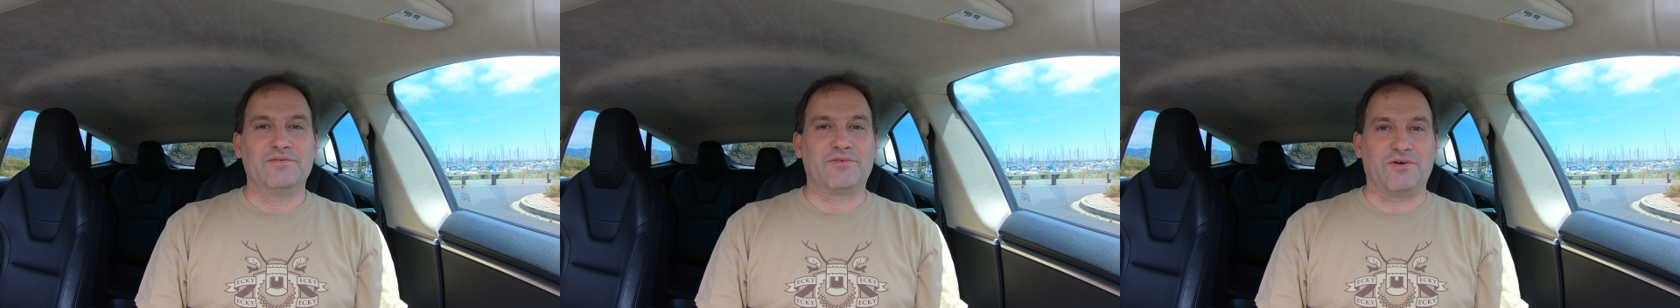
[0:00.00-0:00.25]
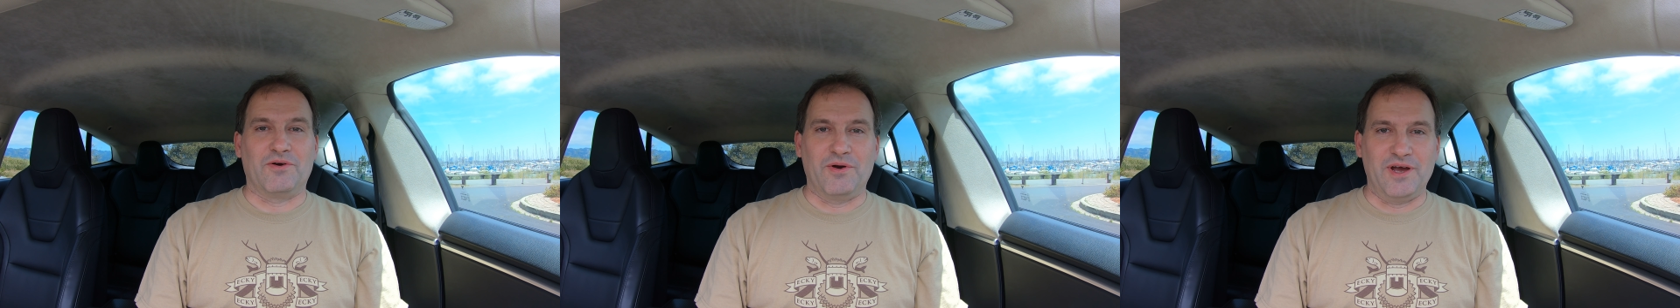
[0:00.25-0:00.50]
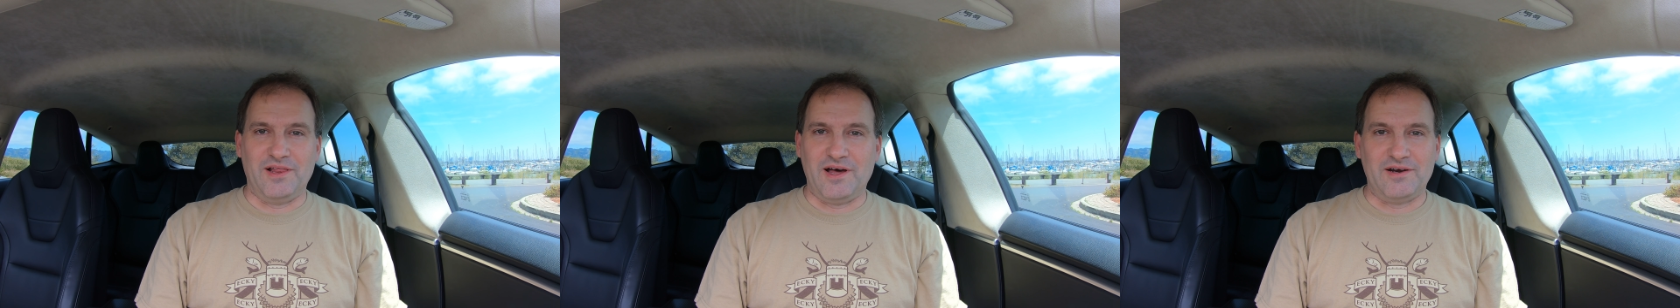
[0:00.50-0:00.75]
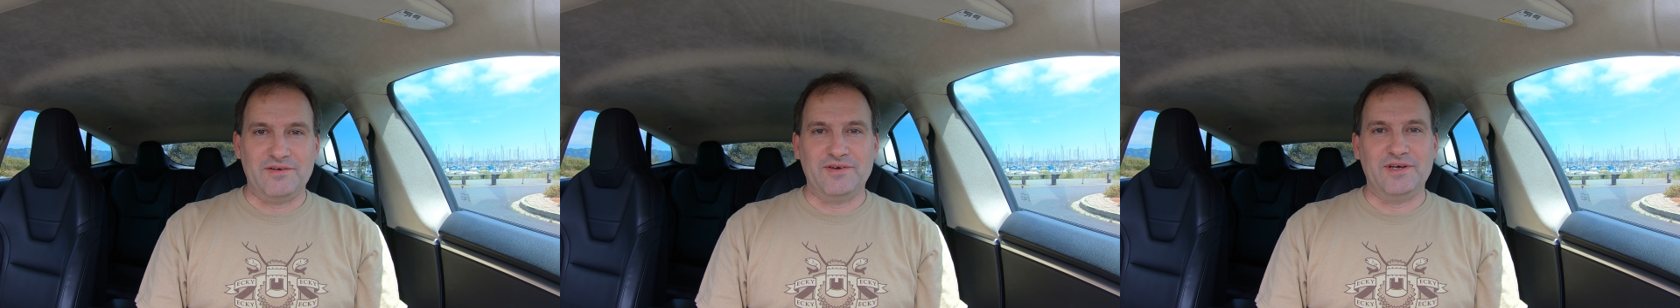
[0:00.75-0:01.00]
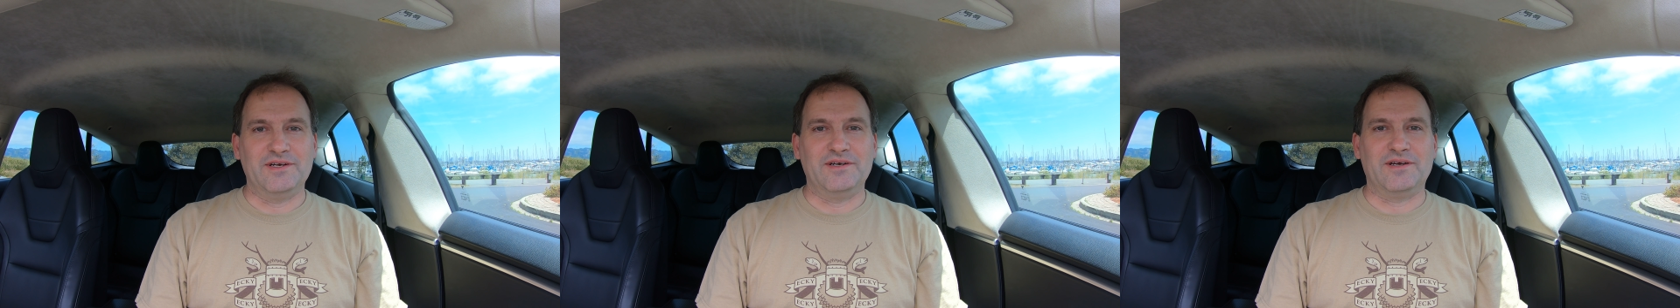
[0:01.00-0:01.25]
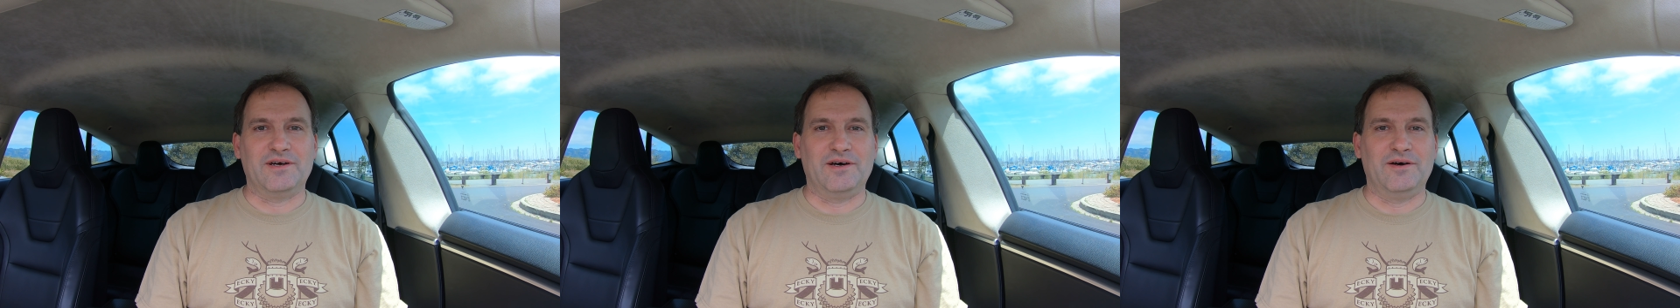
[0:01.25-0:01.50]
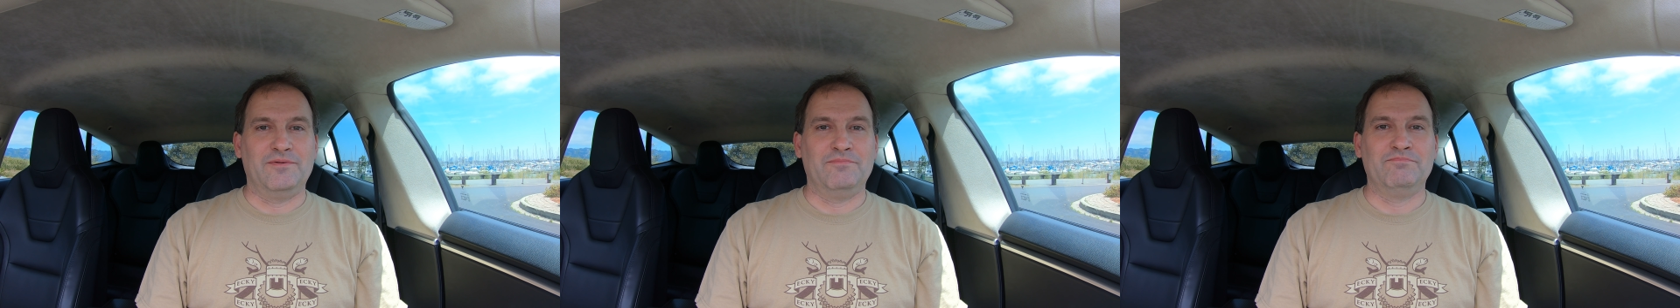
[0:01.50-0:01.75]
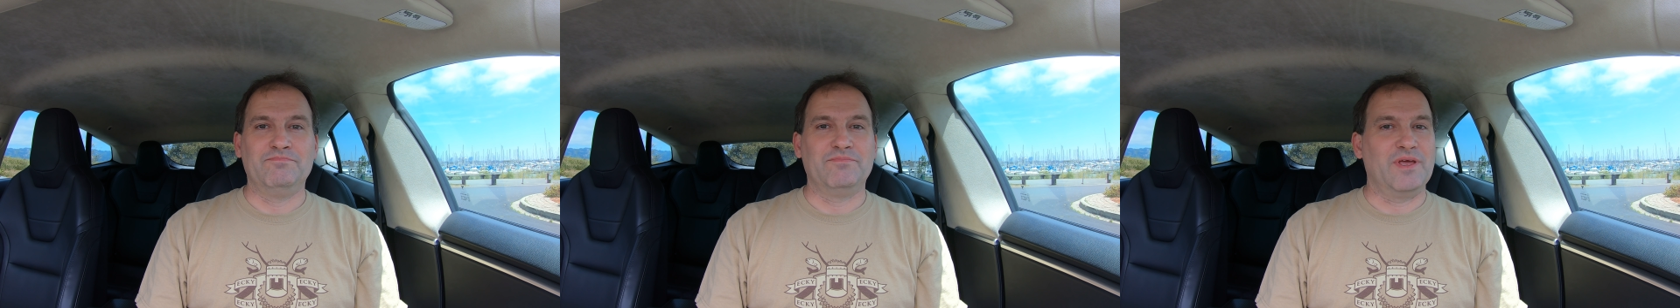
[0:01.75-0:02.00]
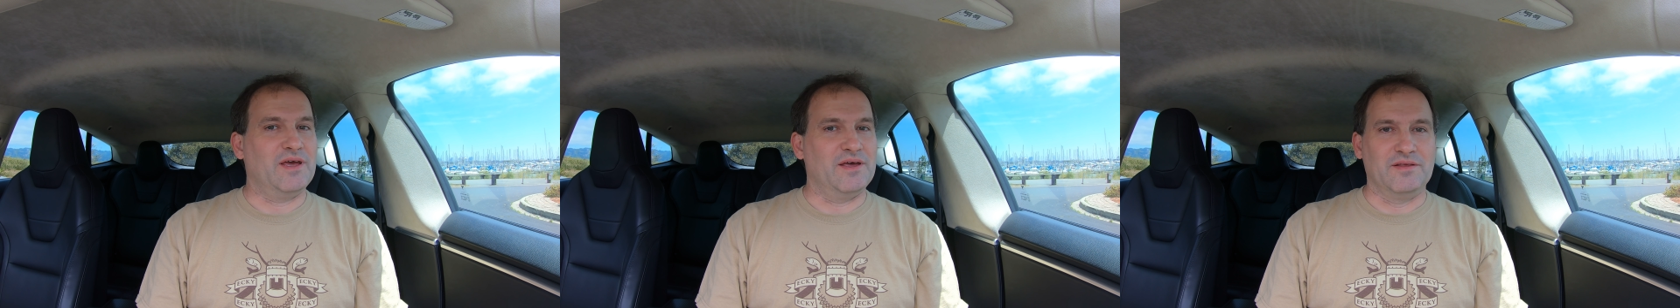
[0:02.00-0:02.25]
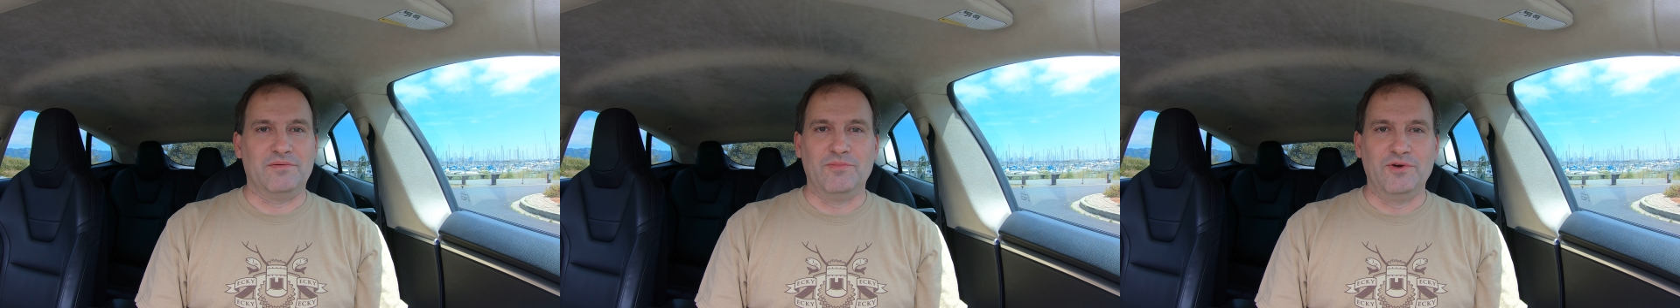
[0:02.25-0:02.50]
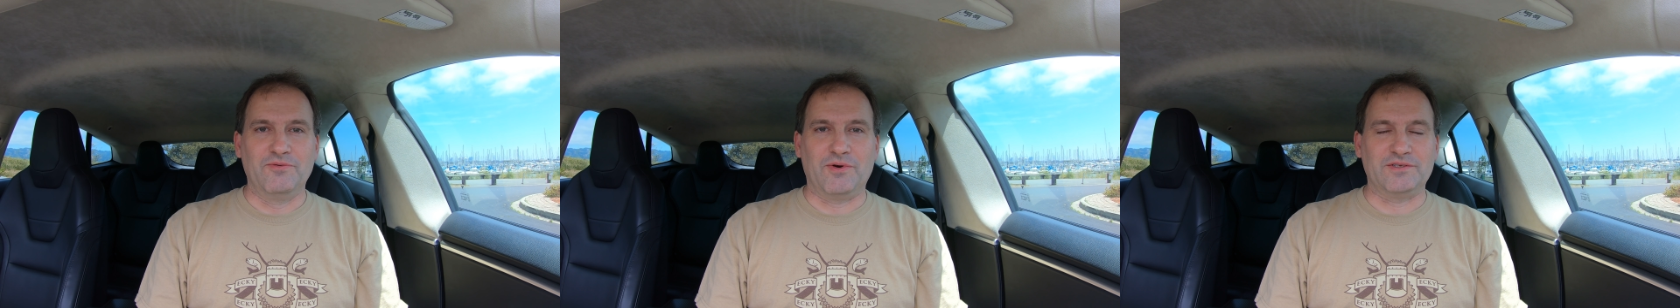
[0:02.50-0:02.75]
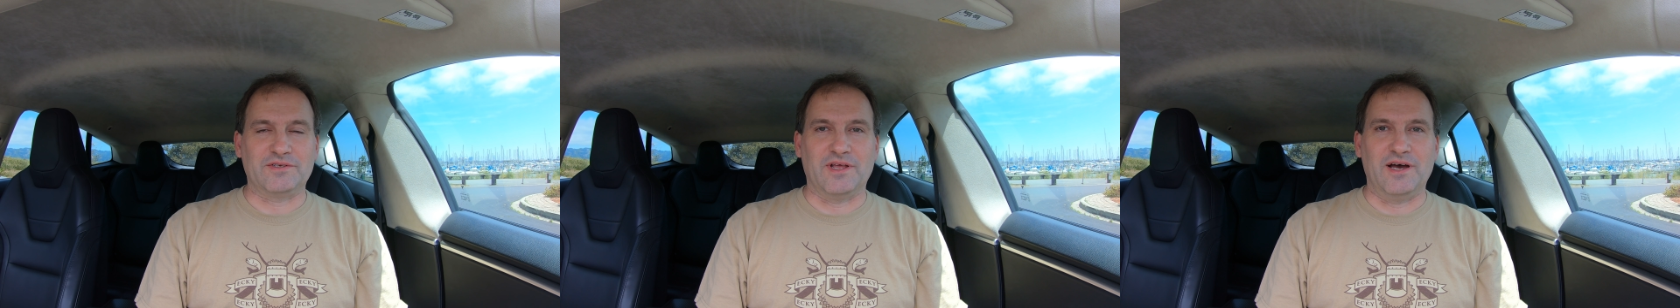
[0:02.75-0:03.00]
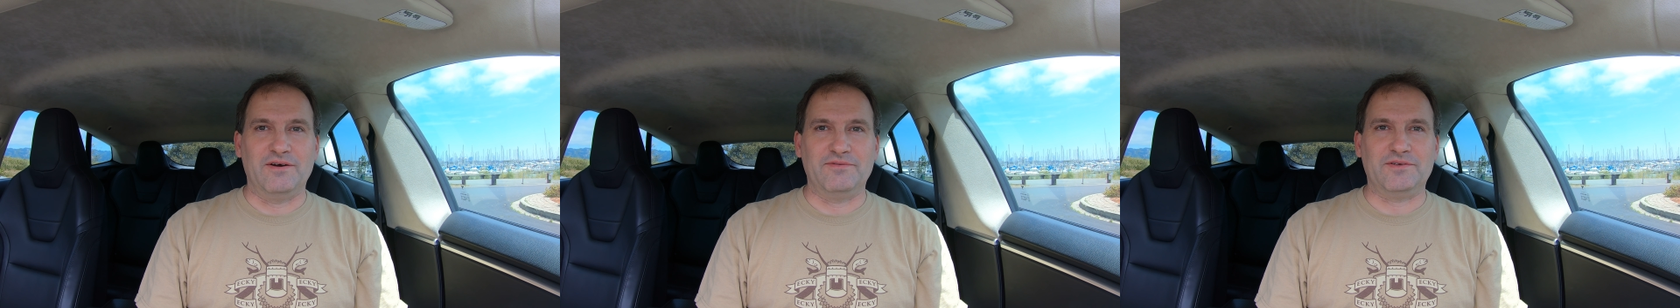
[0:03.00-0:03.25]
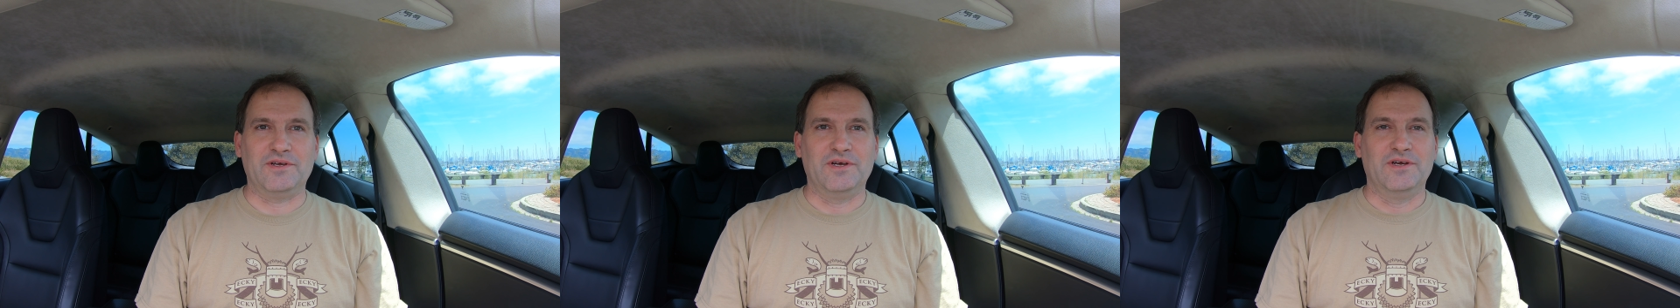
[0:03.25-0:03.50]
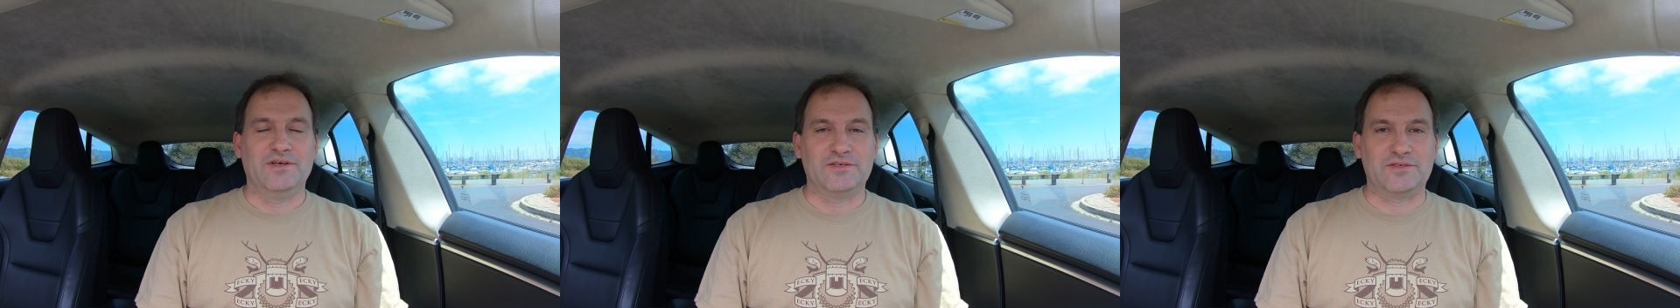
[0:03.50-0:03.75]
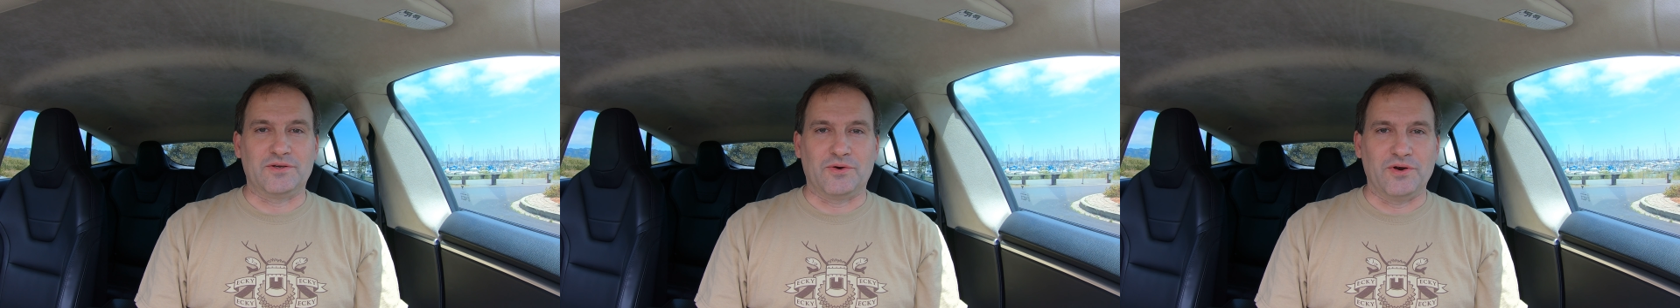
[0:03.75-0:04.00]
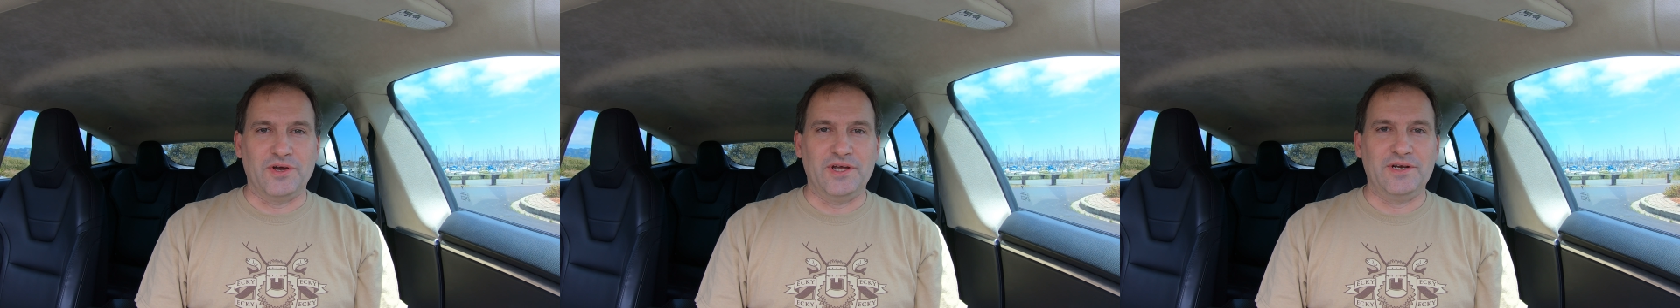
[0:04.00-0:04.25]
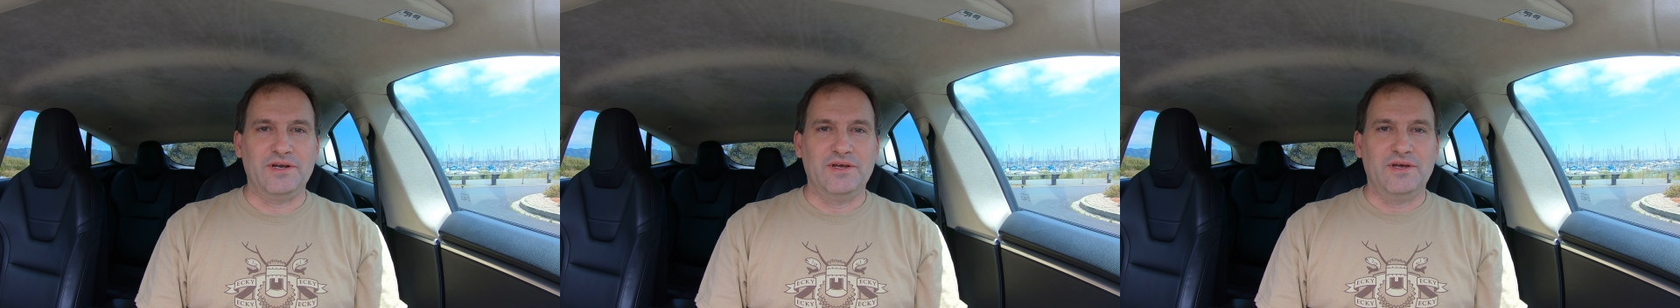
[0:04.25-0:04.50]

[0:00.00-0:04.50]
throw away a lot of it, and then move what's left, store it,